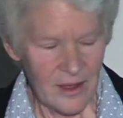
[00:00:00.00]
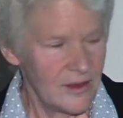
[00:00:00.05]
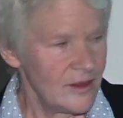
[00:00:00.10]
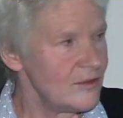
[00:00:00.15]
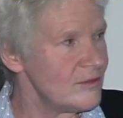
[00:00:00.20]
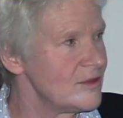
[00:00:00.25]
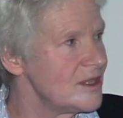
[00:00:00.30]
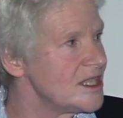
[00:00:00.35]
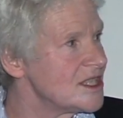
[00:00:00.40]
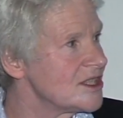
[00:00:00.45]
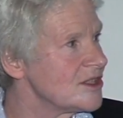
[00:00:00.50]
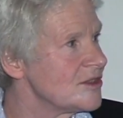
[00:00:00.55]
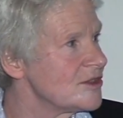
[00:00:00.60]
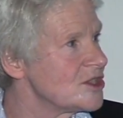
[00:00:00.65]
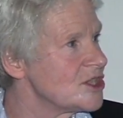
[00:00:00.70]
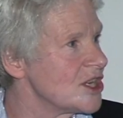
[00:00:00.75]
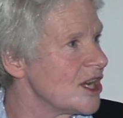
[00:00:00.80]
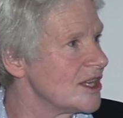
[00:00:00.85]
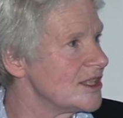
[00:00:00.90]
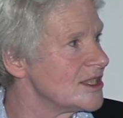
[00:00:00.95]
The
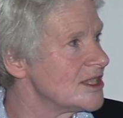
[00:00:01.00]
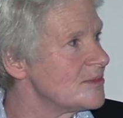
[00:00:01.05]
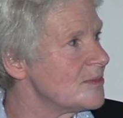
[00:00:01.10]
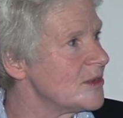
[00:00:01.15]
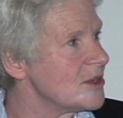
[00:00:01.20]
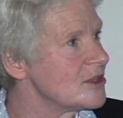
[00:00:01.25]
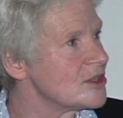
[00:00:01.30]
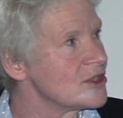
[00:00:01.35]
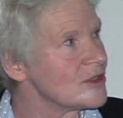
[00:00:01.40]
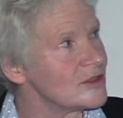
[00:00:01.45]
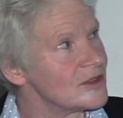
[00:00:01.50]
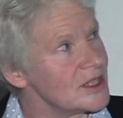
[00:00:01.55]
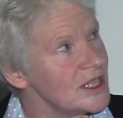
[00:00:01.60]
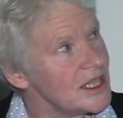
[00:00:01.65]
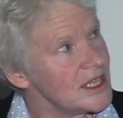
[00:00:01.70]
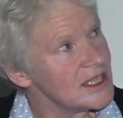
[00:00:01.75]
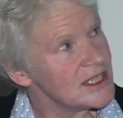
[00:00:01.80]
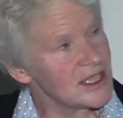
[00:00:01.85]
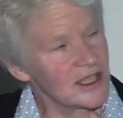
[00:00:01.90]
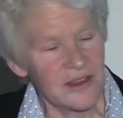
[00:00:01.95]
research on spiritual
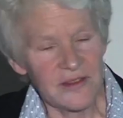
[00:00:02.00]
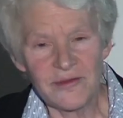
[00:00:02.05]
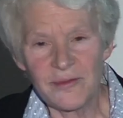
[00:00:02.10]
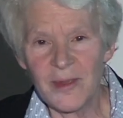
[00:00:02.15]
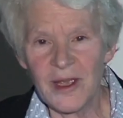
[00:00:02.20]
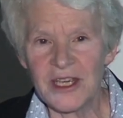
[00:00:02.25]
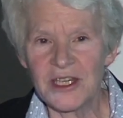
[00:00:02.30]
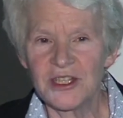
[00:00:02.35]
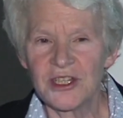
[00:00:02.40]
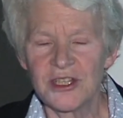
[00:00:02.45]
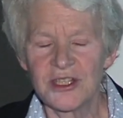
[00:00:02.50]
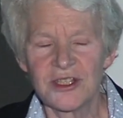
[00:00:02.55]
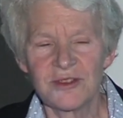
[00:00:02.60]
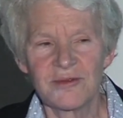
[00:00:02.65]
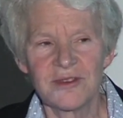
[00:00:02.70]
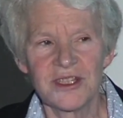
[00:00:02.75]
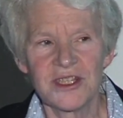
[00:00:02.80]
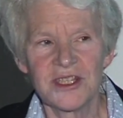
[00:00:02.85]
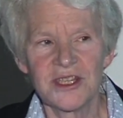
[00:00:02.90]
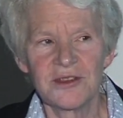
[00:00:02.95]
needs of patients
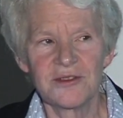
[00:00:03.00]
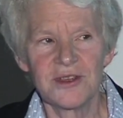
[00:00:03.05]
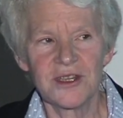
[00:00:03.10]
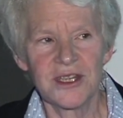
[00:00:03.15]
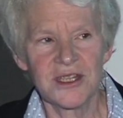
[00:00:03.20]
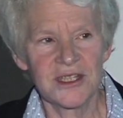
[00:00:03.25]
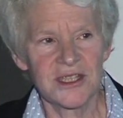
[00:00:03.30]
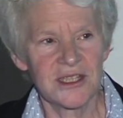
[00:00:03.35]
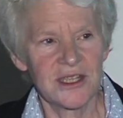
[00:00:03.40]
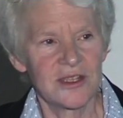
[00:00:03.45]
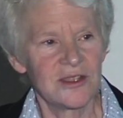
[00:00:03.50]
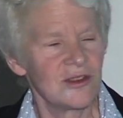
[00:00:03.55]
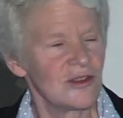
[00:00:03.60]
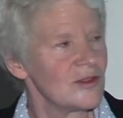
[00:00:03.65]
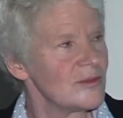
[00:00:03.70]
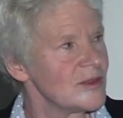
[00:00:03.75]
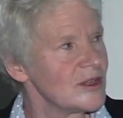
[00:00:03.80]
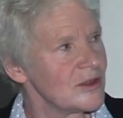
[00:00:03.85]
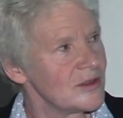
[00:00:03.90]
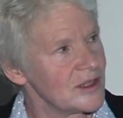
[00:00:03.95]
with serious and
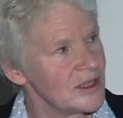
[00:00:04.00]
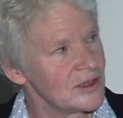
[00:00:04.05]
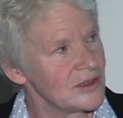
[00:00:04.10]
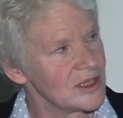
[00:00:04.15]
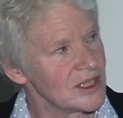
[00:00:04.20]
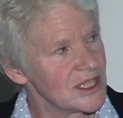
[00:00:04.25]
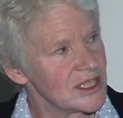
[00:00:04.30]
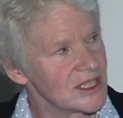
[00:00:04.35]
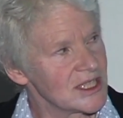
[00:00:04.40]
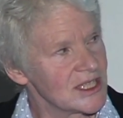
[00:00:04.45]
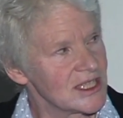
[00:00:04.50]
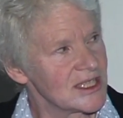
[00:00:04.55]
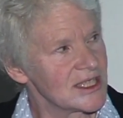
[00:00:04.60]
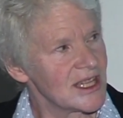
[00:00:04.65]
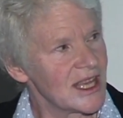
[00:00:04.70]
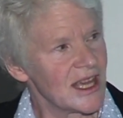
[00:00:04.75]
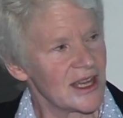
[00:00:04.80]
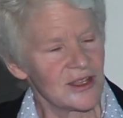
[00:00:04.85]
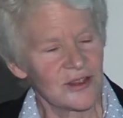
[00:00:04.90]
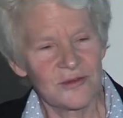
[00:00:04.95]
terminal illness is
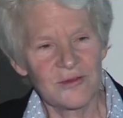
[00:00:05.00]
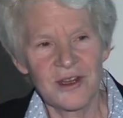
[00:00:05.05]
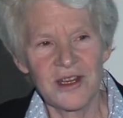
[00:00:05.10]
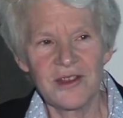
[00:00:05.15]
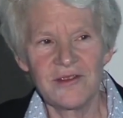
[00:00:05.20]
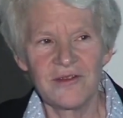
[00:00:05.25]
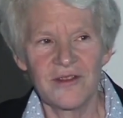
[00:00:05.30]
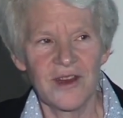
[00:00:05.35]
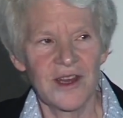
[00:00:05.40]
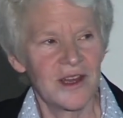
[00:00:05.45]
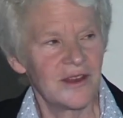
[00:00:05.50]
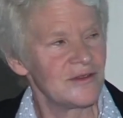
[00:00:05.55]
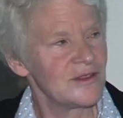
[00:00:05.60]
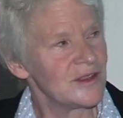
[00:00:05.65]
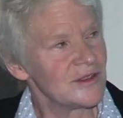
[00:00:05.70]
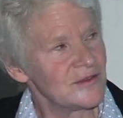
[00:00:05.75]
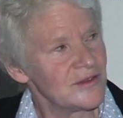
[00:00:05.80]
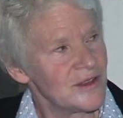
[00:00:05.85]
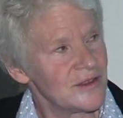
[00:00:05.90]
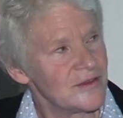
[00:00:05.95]
that 25
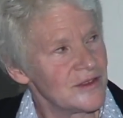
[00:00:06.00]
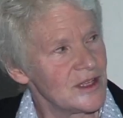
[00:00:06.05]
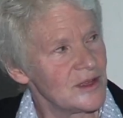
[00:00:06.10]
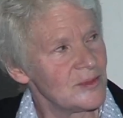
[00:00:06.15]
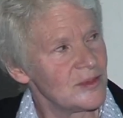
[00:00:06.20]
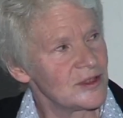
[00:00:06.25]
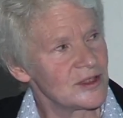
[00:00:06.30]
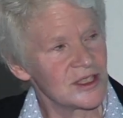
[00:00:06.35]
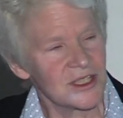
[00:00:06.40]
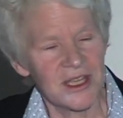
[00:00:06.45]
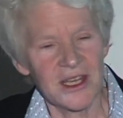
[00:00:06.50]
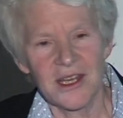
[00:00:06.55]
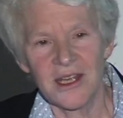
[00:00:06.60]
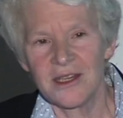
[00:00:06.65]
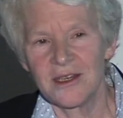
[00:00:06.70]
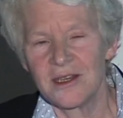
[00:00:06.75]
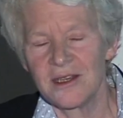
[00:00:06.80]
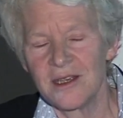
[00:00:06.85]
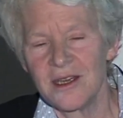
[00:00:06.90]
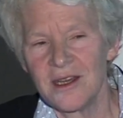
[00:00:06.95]
to
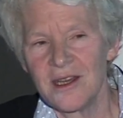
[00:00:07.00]
50%